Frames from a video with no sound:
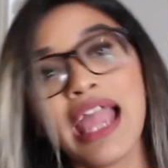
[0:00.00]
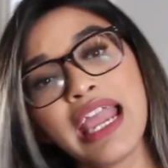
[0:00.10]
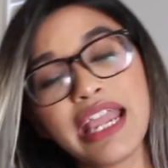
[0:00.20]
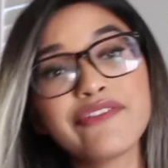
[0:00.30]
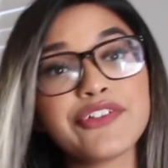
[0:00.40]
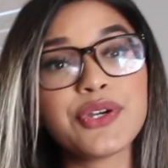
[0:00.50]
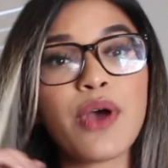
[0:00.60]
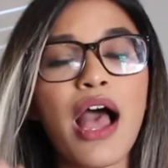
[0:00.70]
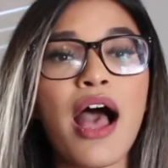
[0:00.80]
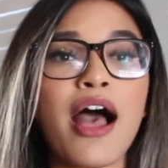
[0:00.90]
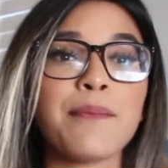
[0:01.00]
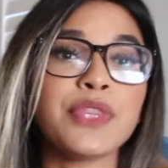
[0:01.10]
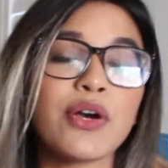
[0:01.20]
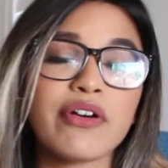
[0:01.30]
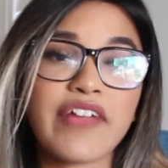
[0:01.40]
If you
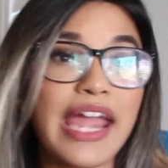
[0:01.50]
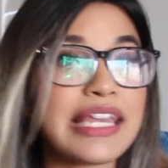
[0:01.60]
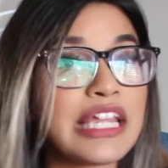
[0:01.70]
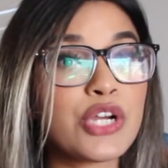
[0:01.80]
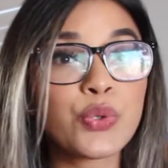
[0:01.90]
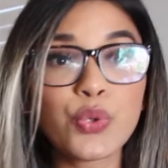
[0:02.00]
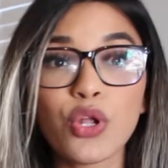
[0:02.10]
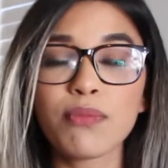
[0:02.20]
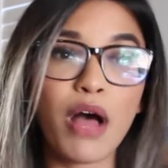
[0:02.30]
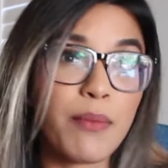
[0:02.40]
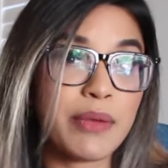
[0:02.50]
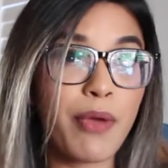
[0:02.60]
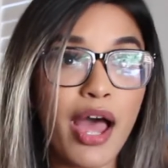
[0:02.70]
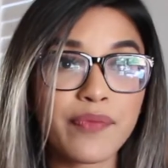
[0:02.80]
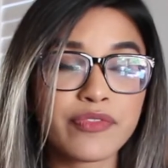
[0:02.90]
know of any cool mom and
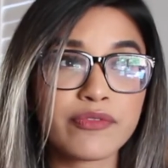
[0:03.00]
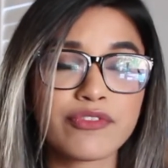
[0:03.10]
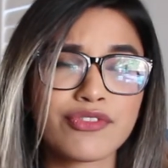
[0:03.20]
pop